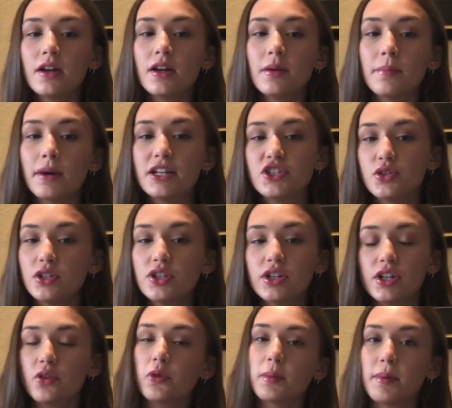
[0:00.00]
My junior year
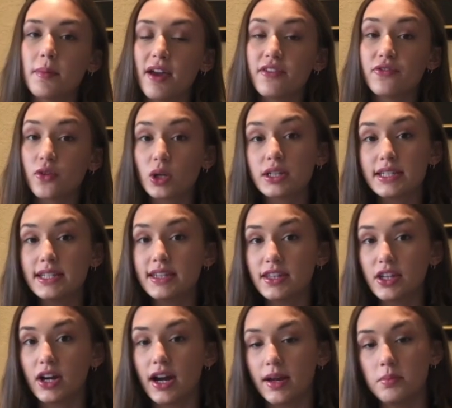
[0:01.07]
will be my 14th
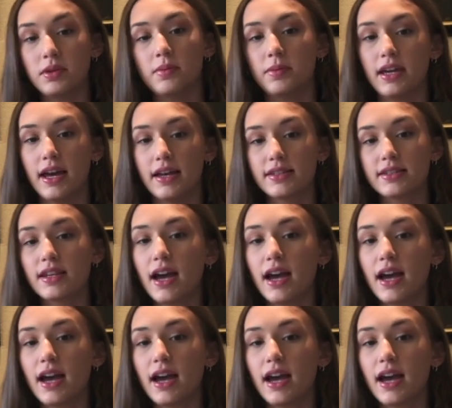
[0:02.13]
year at MBPS.